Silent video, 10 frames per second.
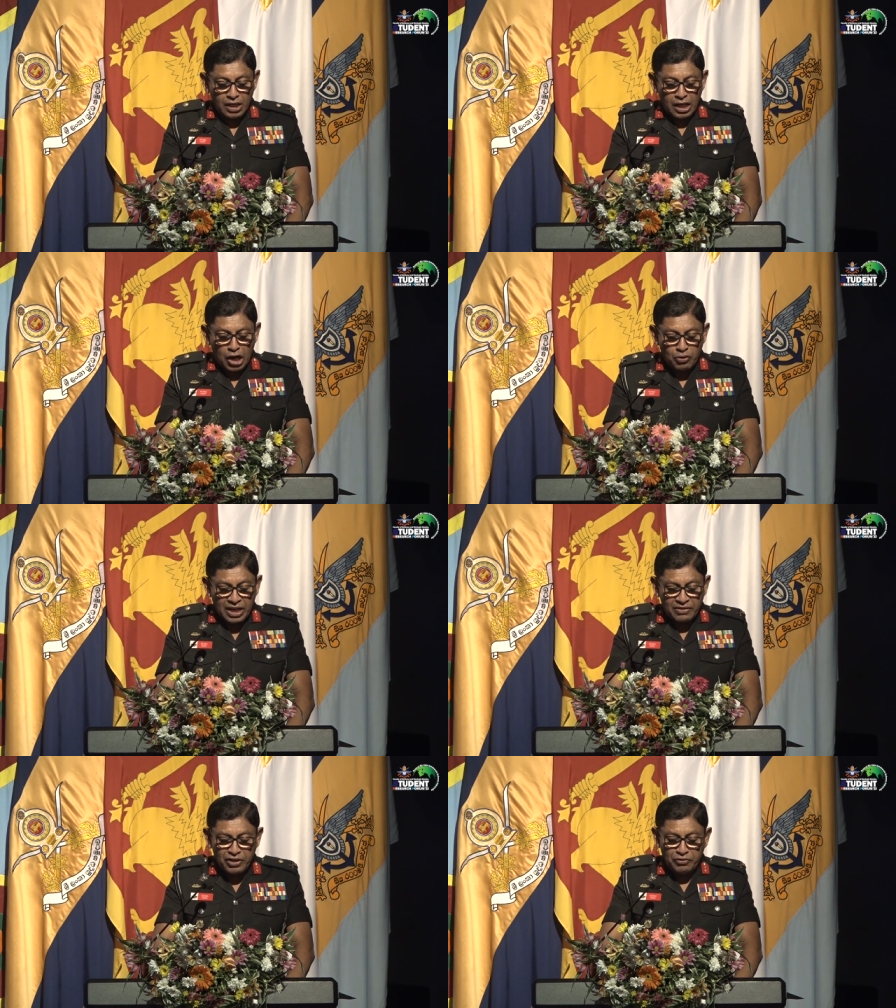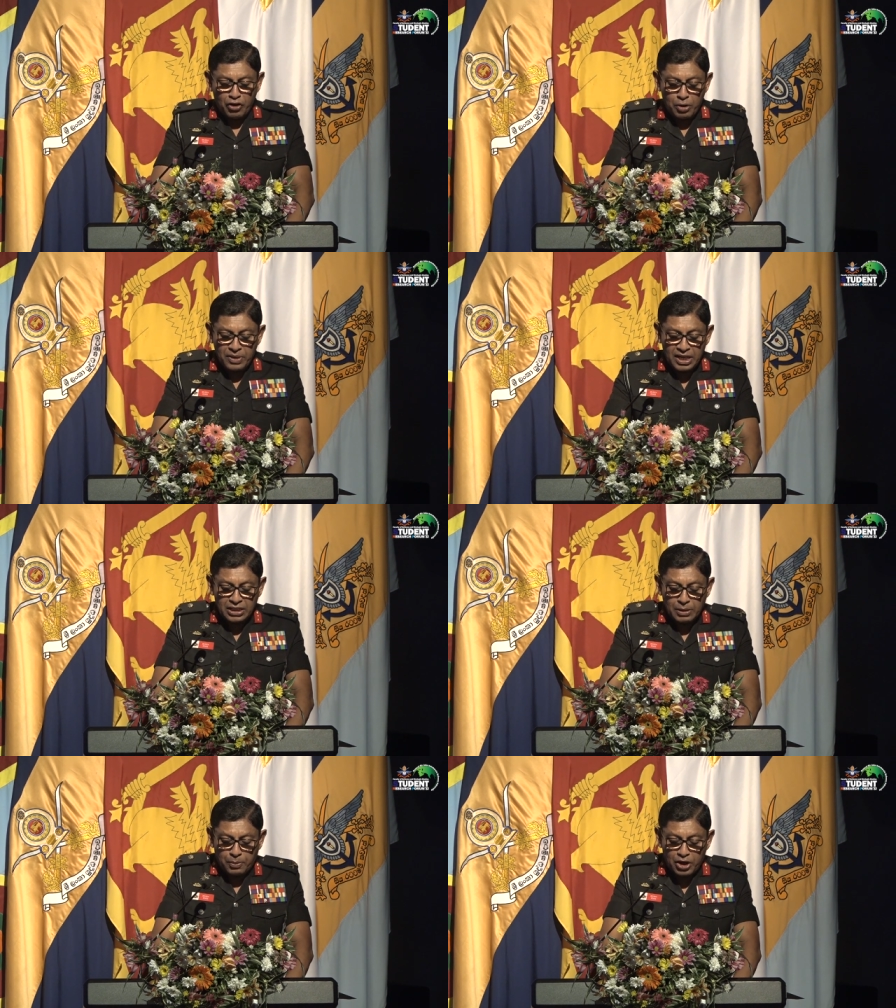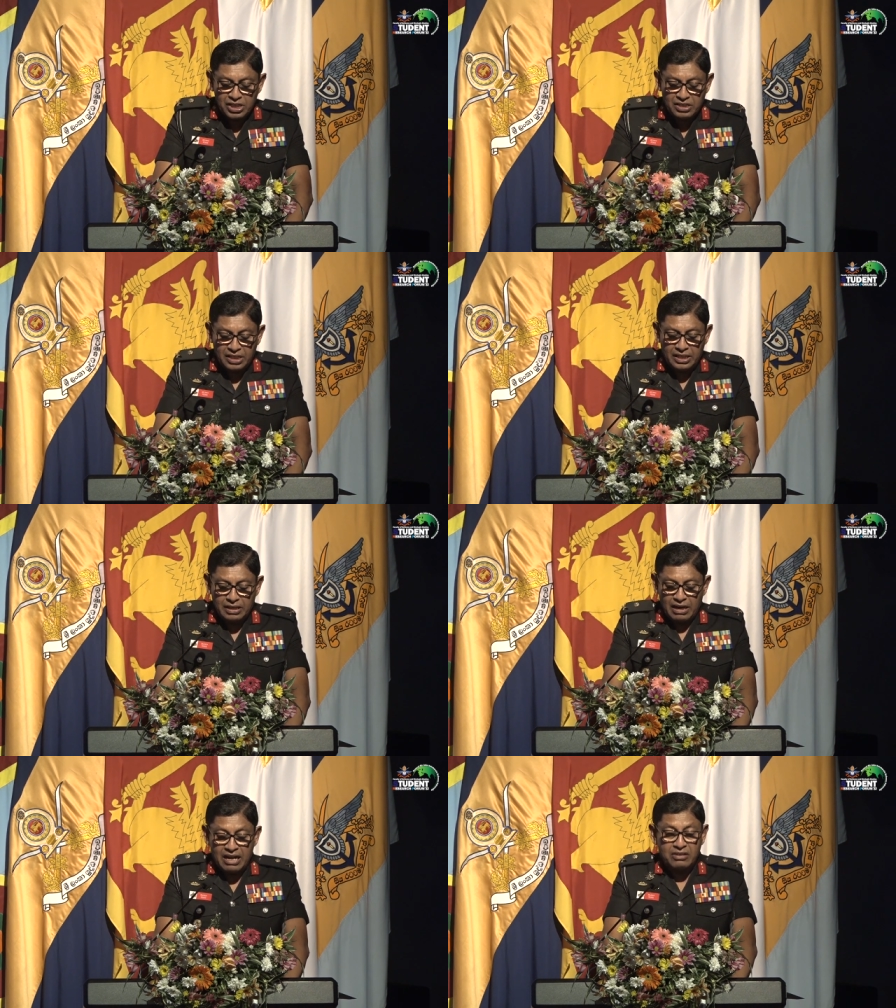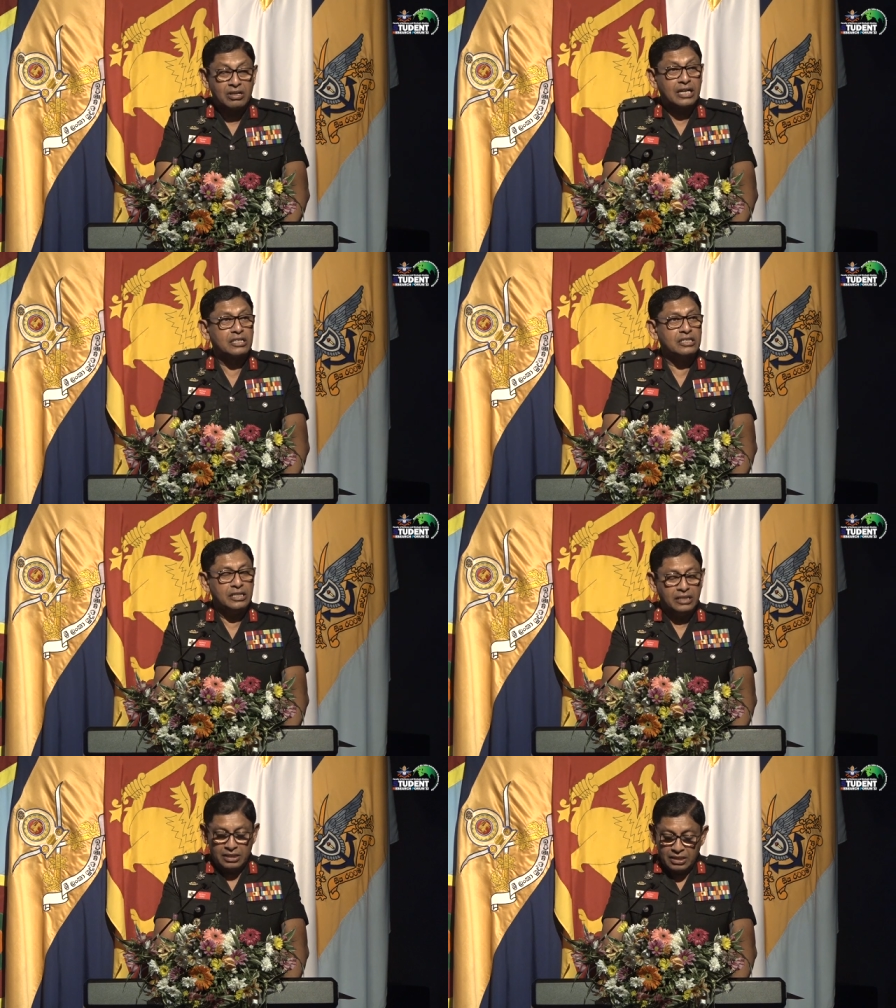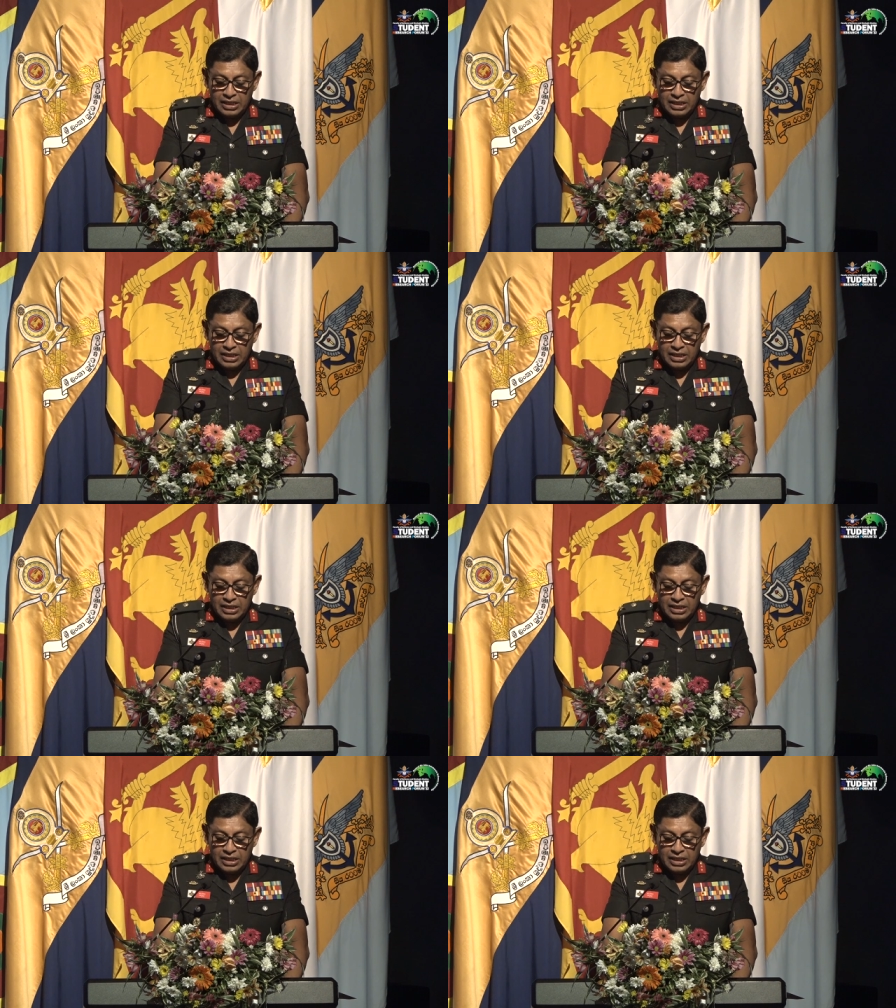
How can we formulate the policy and strategy